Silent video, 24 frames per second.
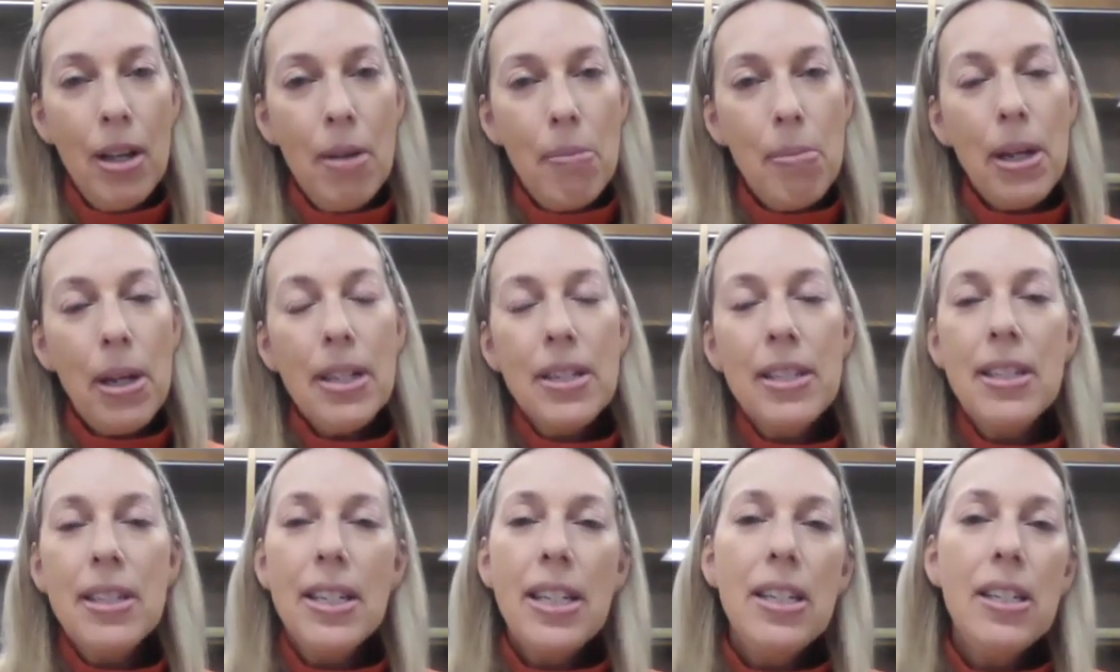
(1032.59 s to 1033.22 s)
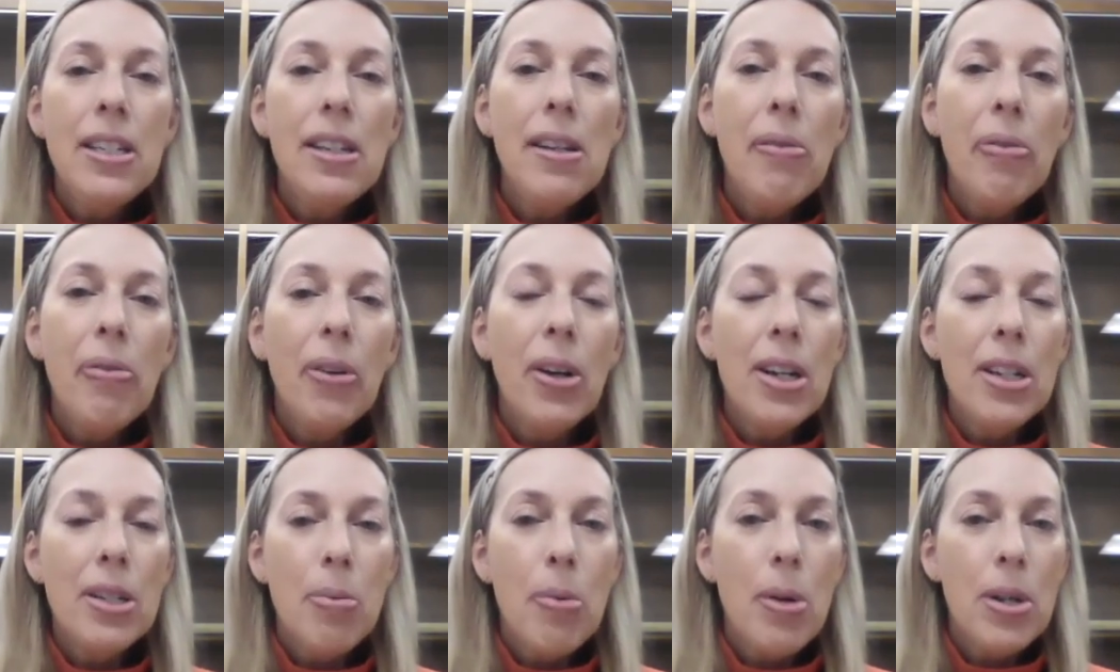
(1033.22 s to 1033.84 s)
Because it's easy for
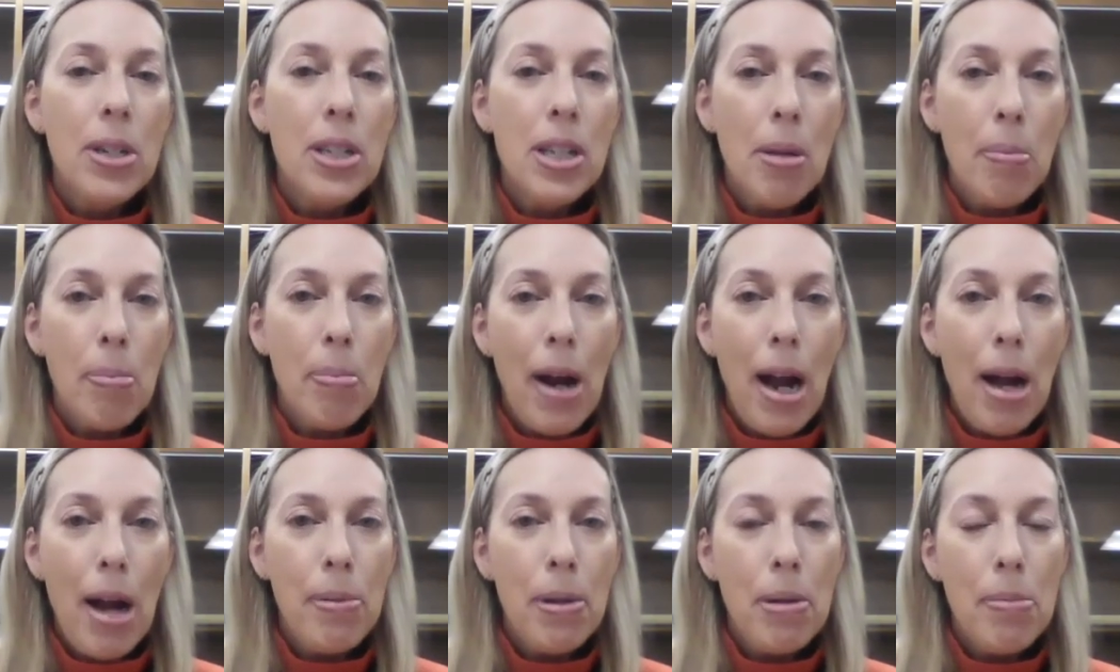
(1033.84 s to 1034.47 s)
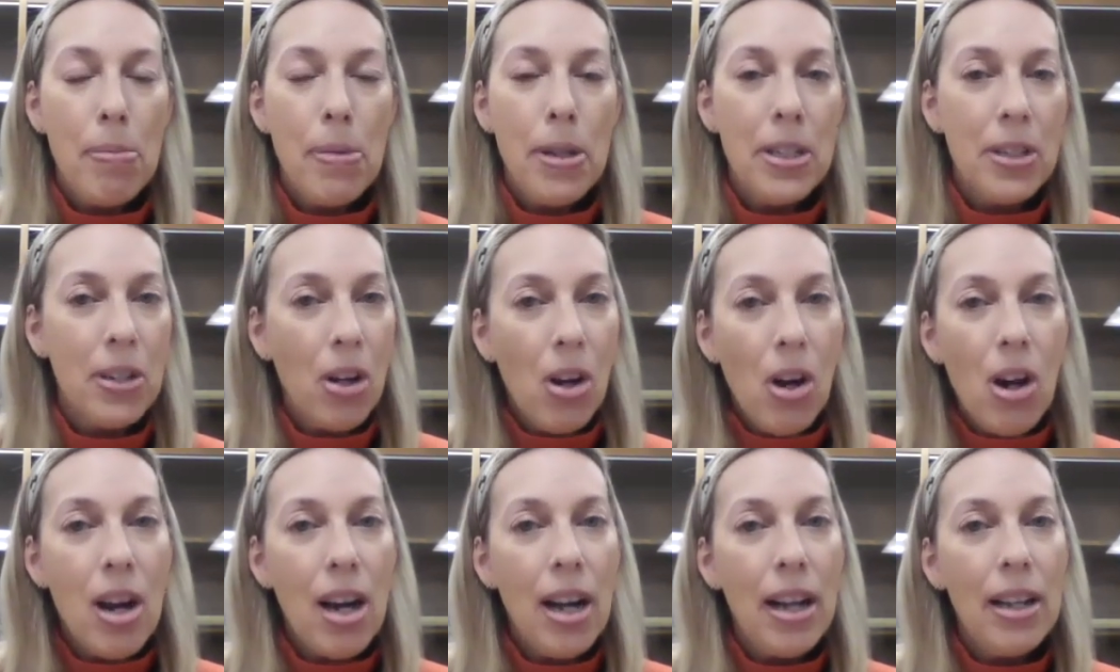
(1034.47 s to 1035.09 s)
us, once the problem is
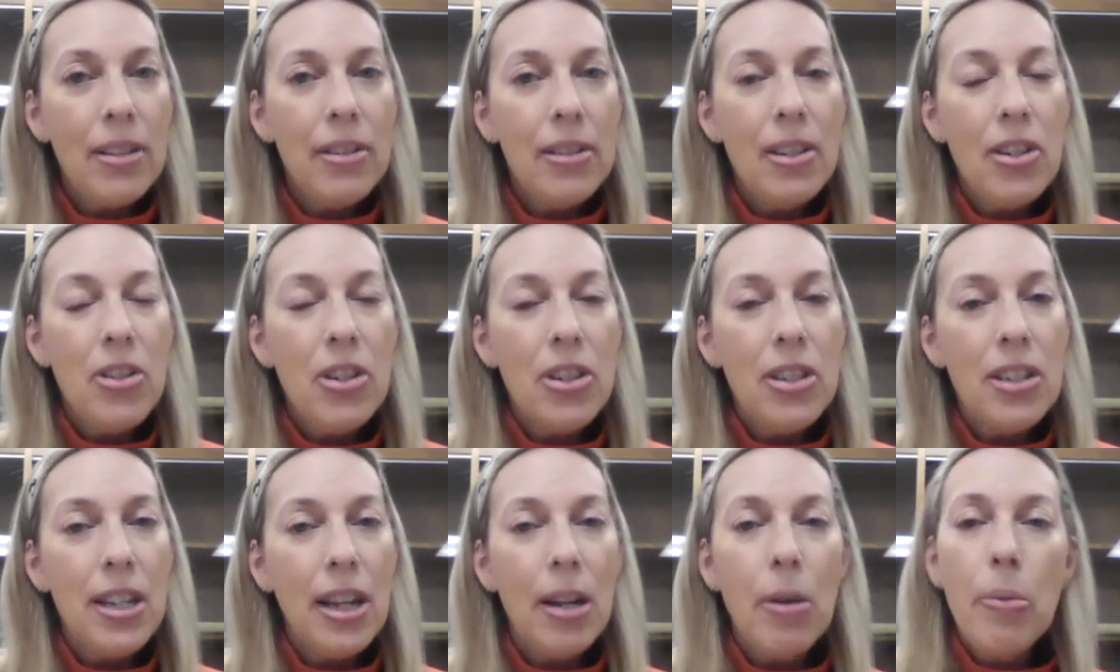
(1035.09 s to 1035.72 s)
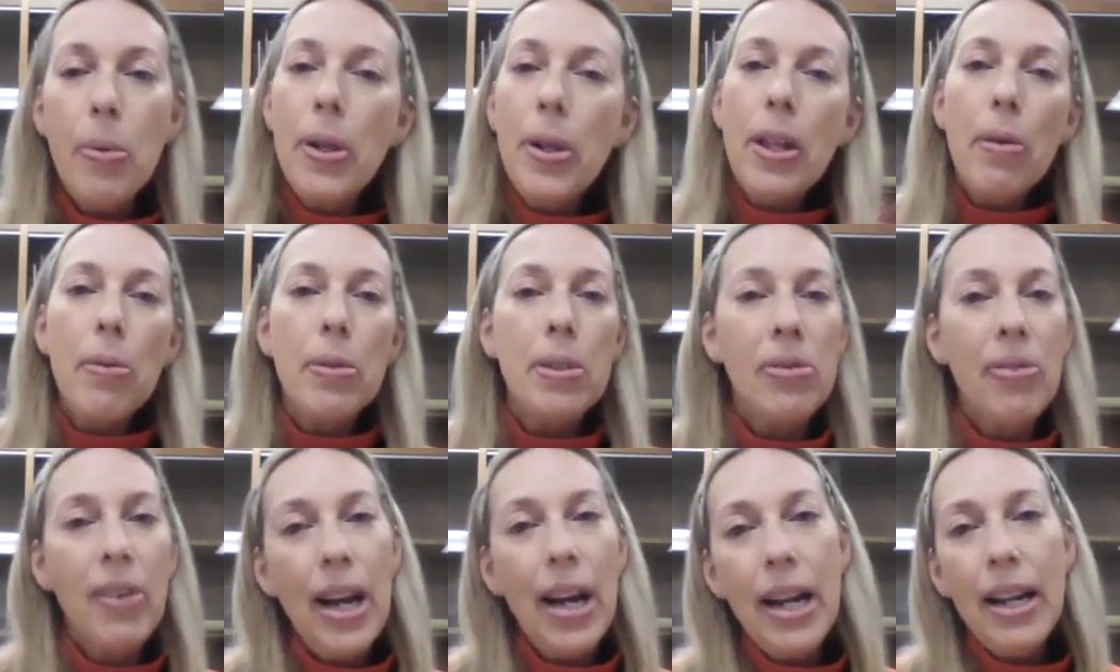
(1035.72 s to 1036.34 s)
gone, to just say, well, that
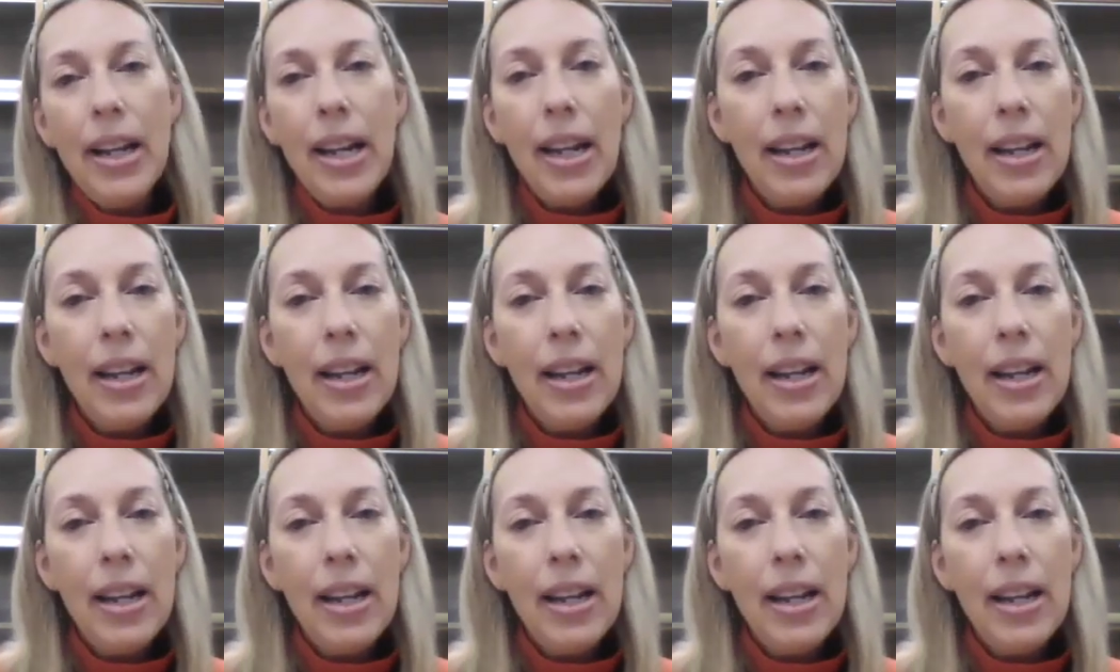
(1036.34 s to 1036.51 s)
was fine.